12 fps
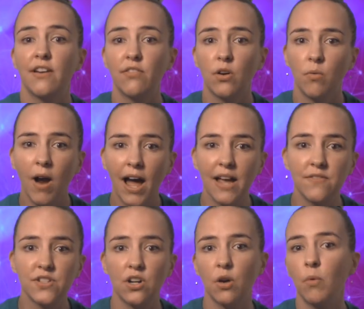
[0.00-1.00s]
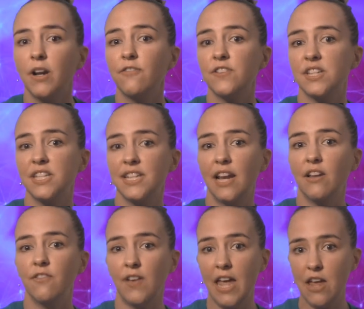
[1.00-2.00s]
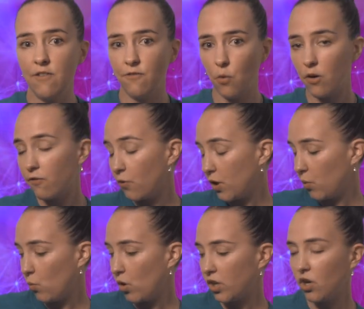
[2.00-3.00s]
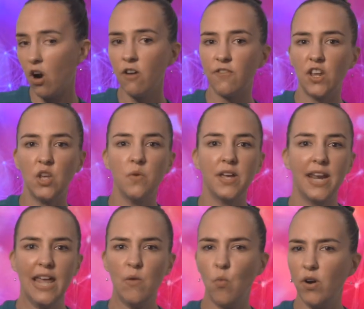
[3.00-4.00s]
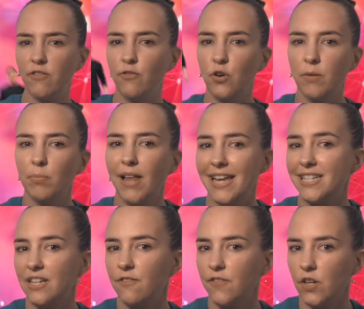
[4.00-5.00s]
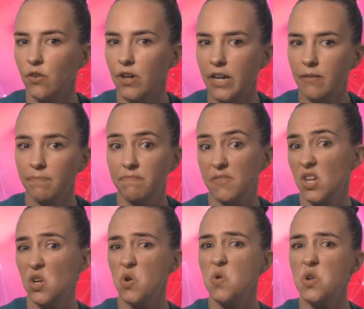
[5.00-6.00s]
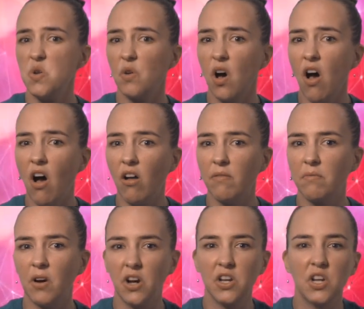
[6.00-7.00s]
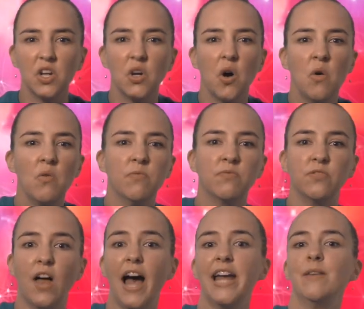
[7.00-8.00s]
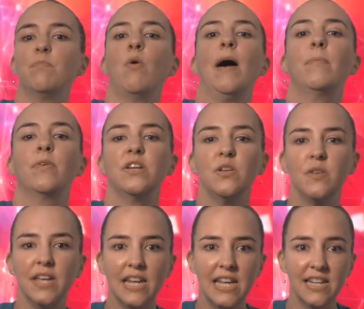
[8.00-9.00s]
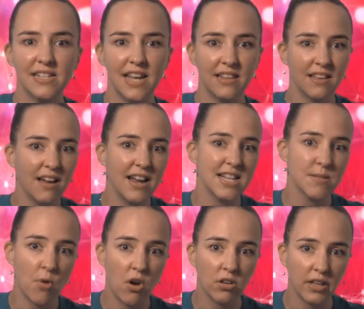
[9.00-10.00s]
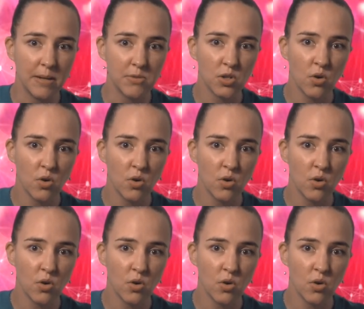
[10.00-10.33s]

never arrives? Or what if instead of a four foot wood carving, you get a one foot plastic figurine? Who do you call? Are you gonna go fly to Papua New Guinea and take the guy to small claims